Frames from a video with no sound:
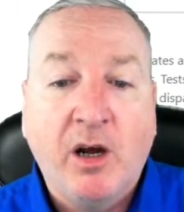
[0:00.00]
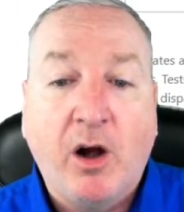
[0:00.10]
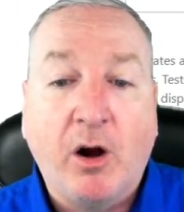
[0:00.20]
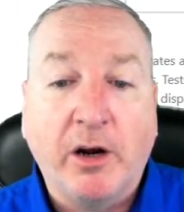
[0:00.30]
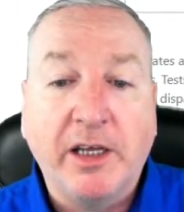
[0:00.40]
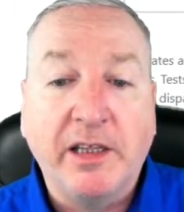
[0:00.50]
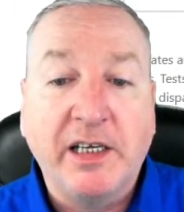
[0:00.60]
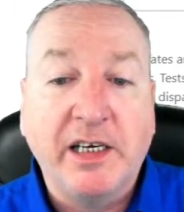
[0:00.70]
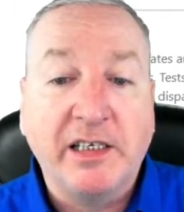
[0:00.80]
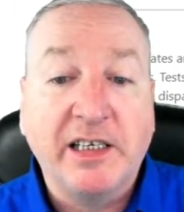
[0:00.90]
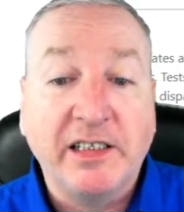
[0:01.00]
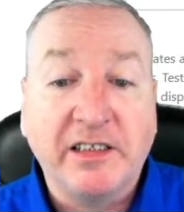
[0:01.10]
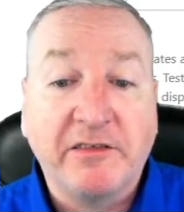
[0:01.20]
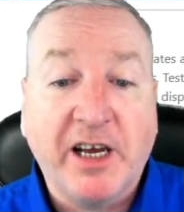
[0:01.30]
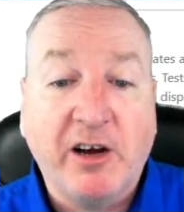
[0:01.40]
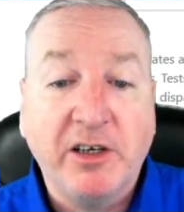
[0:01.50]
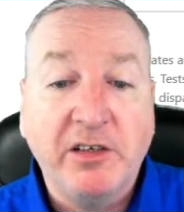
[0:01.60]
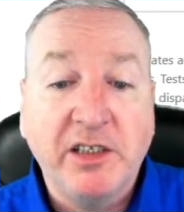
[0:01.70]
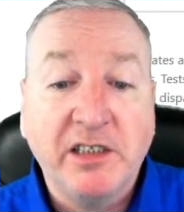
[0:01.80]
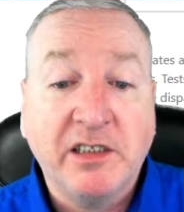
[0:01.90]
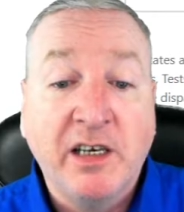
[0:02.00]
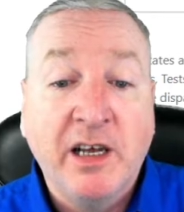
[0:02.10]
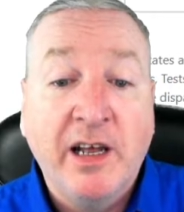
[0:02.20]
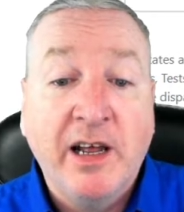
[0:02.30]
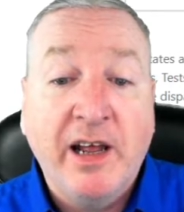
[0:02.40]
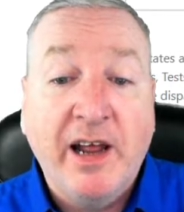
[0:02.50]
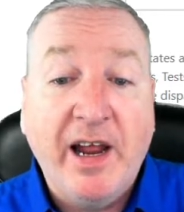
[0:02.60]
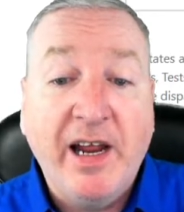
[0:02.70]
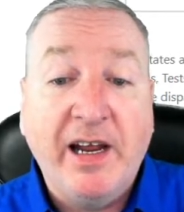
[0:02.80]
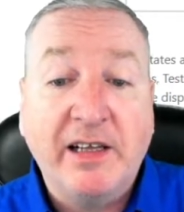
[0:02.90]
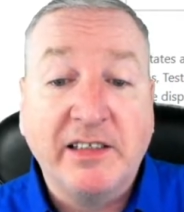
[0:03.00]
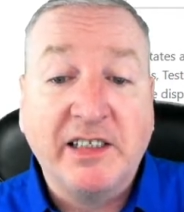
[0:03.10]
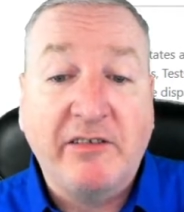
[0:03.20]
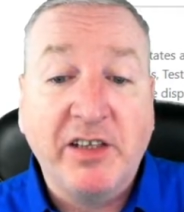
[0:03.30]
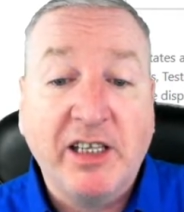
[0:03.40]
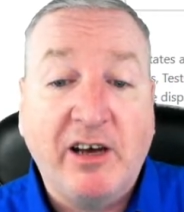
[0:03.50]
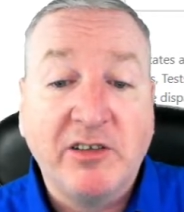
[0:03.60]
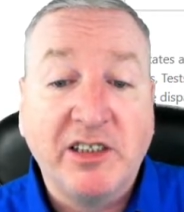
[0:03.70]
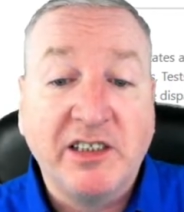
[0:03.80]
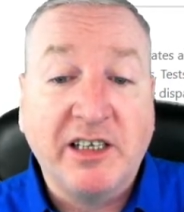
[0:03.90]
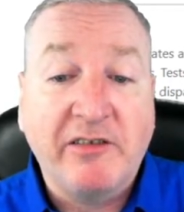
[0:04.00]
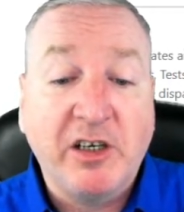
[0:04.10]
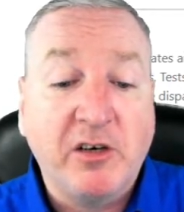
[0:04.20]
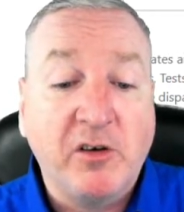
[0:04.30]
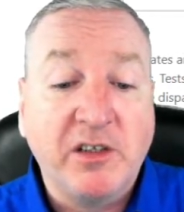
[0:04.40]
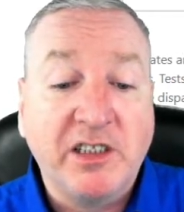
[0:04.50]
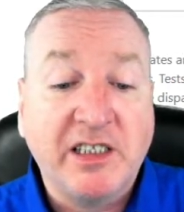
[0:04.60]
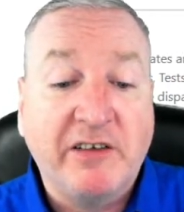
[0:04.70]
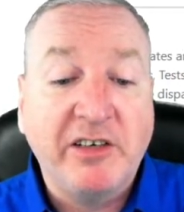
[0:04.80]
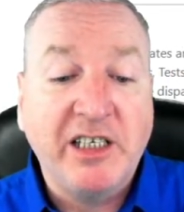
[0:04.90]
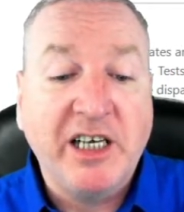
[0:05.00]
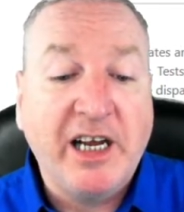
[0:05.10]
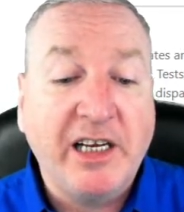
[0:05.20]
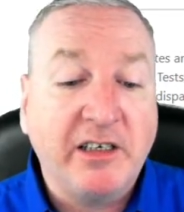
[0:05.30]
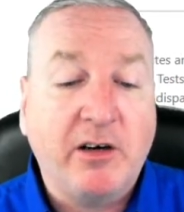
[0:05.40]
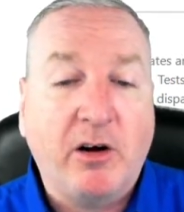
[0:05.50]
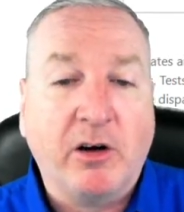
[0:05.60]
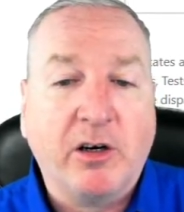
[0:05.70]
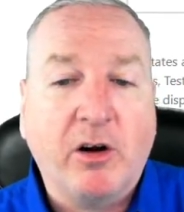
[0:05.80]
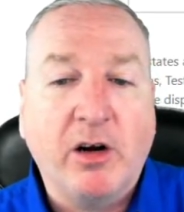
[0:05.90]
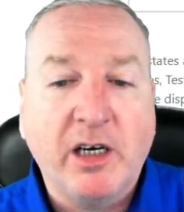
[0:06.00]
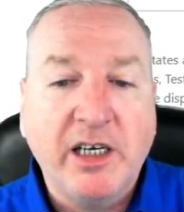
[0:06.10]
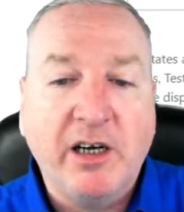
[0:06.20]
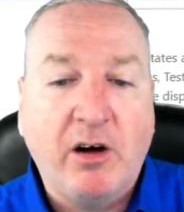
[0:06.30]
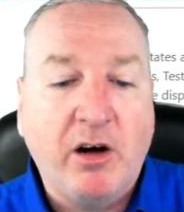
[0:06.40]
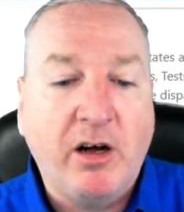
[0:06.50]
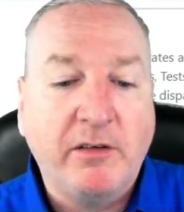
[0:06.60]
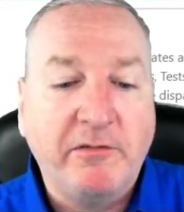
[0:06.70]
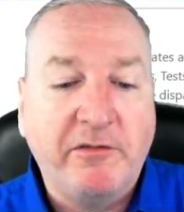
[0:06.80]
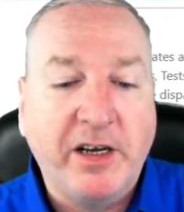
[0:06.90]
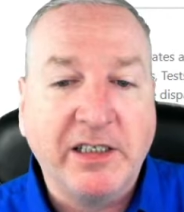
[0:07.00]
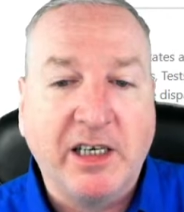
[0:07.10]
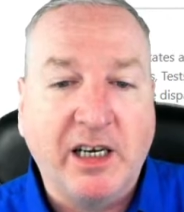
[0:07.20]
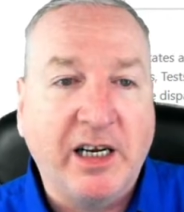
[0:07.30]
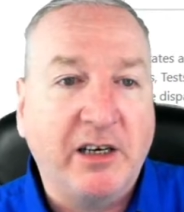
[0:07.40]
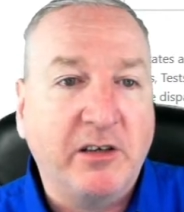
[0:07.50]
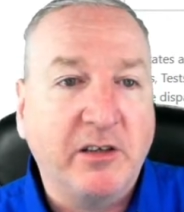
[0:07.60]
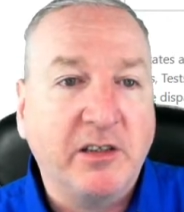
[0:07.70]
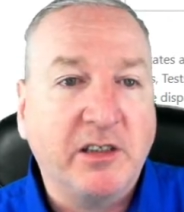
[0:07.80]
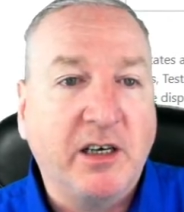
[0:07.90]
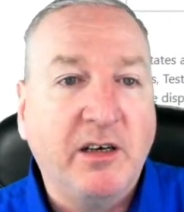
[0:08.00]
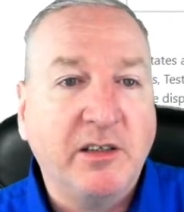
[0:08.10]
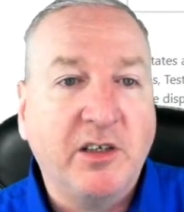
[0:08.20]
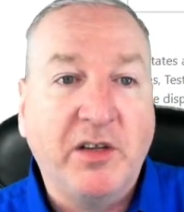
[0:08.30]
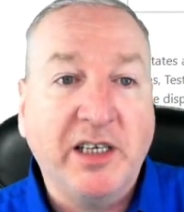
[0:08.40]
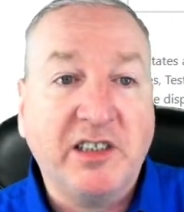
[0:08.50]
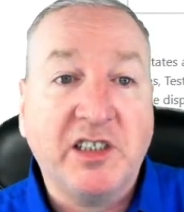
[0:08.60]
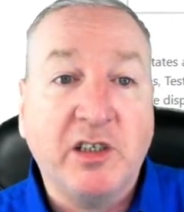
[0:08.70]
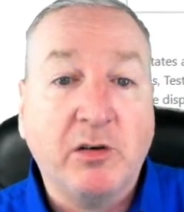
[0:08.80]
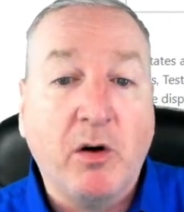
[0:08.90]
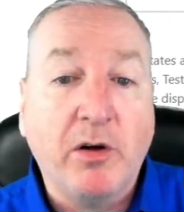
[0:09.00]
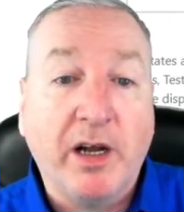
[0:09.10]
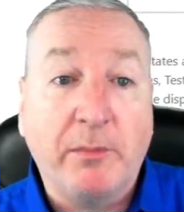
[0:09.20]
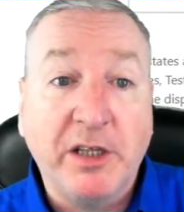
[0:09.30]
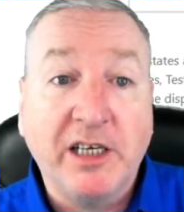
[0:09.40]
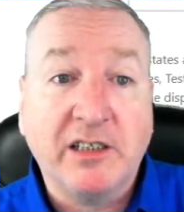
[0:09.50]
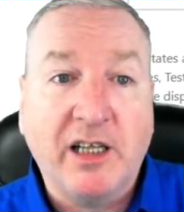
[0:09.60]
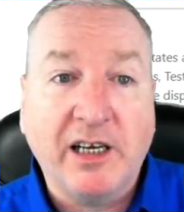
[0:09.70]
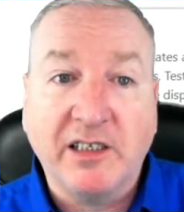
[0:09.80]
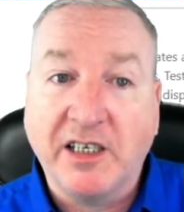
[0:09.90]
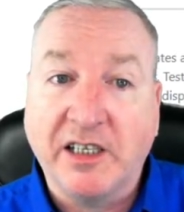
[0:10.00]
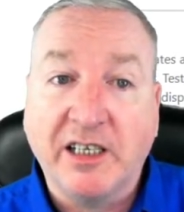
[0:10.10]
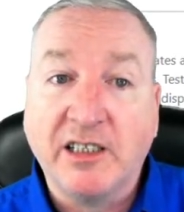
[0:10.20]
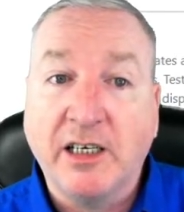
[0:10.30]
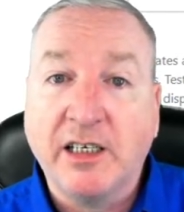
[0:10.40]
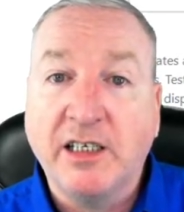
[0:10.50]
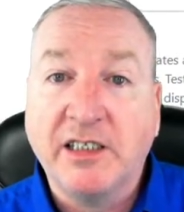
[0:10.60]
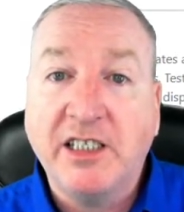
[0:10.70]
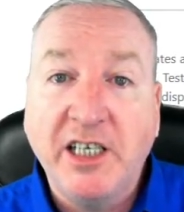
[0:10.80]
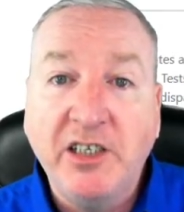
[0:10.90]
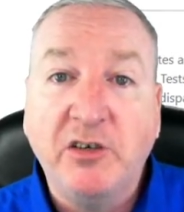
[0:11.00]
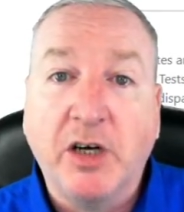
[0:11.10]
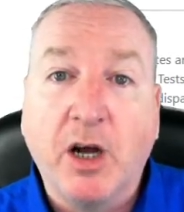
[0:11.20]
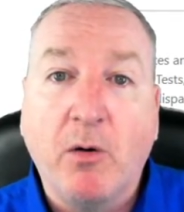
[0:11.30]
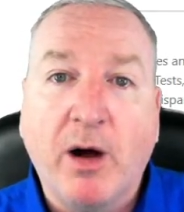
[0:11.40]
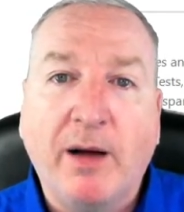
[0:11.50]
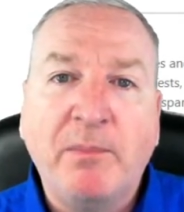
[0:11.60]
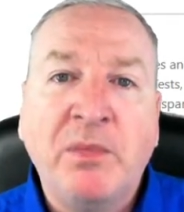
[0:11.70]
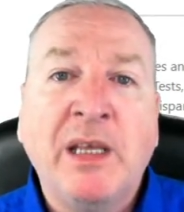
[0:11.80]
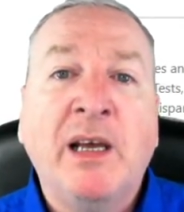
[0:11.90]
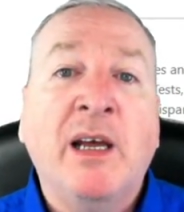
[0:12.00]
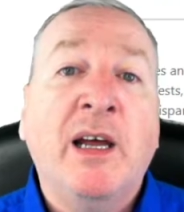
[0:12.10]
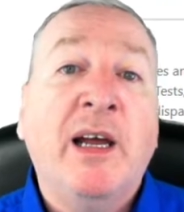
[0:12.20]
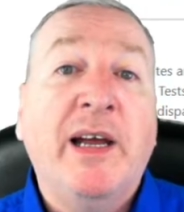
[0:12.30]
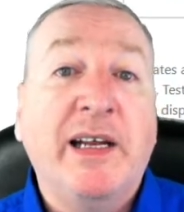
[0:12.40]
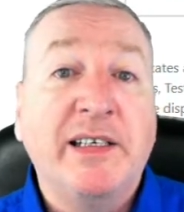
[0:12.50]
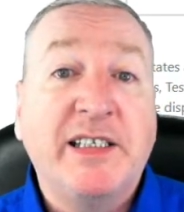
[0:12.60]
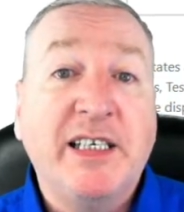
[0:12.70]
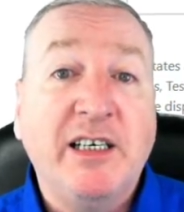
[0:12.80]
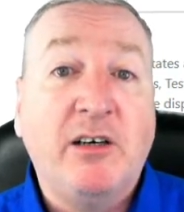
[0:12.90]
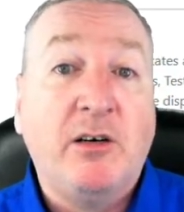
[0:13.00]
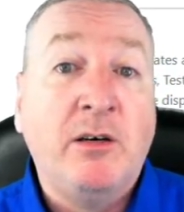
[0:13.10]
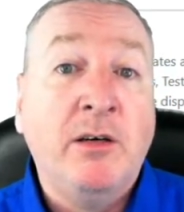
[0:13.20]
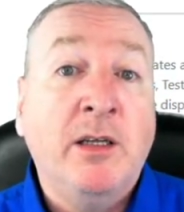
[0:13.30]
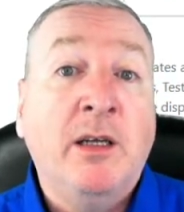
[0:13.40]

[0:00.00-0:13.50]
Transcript: are in the intensive care units, and 7,778 are currently on ventilators. So that's still going up, and that's, like I said, that's going to continue to go up until